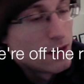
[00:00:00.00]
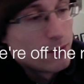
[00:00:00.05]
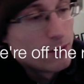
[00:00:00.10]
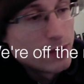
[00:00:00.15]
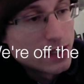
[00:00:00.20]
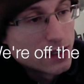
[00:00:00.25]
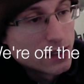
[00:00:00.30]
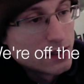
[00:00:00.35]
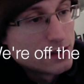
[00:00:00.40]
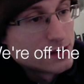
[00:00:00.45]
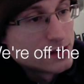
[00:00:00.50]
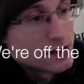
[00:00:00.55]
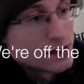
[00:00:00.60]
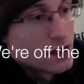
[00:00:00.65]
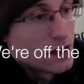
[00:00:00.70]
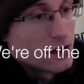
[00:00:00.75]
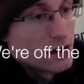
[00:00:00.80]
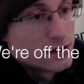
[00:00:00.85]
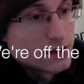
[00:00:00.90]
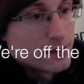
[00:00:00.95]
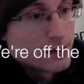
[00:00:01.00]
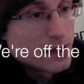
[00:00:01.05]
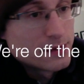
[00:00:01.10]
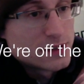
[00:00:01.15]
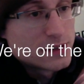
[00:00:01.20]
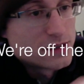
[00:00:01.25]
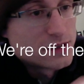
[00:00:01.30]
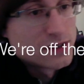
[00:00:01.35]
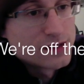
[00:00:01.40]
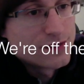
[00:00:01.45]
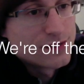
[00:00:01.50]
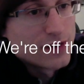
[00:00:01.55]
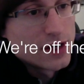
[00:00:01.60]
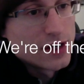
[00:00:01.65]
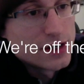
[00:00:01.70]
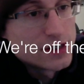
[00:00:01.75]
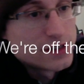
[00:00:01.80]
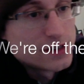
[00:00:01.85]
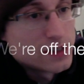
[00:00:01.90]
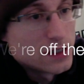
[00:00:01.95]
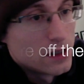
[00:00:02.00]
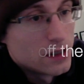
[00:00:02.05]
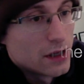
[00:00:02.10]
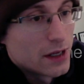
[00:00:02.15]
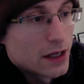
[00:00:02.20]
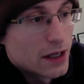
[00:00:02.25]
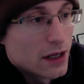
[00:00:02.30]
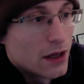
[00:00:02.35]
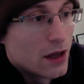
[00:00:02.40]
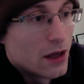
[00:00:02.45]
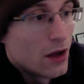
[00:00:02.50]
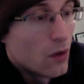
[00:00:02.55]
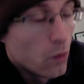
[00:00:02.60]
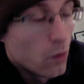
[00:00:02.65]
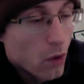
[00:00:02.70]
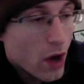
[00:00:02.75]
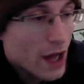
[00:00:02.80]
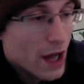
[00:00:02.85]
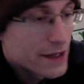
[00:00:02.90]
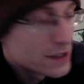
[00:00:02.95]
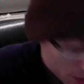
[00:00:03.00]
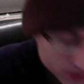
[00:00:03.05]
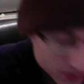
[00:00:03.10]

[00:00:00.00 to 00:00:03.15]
because sometimes it's just fun to see, like, what?